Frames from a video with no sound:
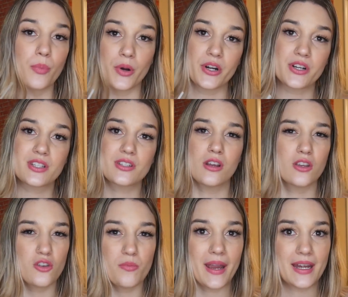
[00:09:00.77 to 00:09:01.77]
burst
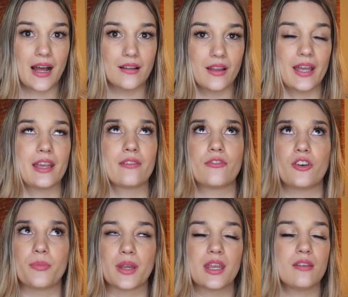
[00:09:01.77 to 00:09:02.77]
you might not like. For
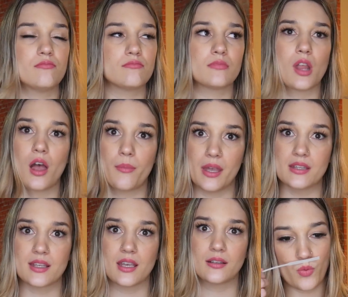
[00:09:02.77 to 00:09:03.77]
me,
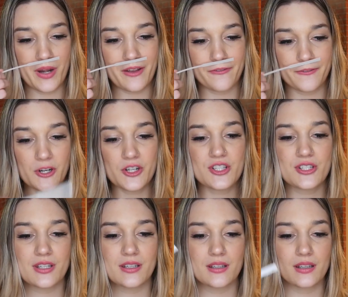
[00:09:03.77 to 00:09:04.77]
amazing. When it
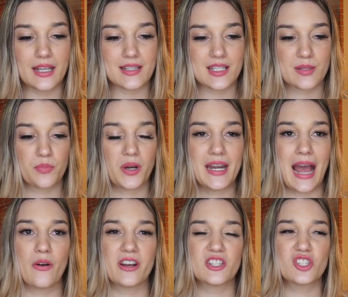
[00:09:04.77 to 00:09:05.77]
first gets sprayed
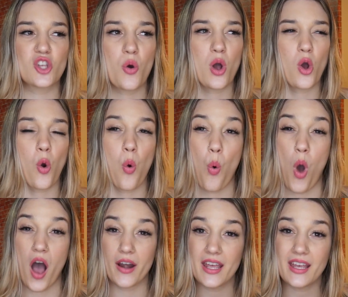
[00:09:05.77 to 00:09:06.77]
out, it's so
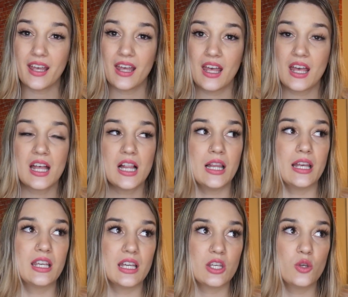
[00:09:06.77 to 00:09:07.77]
aquatic.
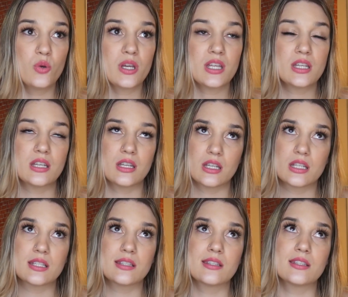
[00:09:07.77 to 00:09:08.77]
Like you can
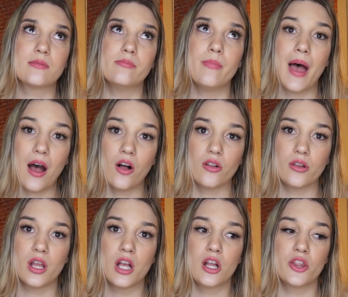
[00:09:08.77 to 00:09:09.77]

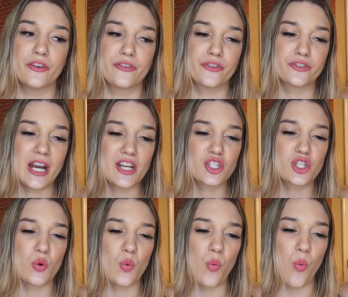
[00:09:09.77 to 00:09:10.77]
smell the
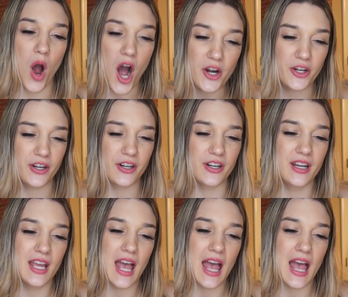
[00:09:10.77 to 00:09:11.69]
fresh water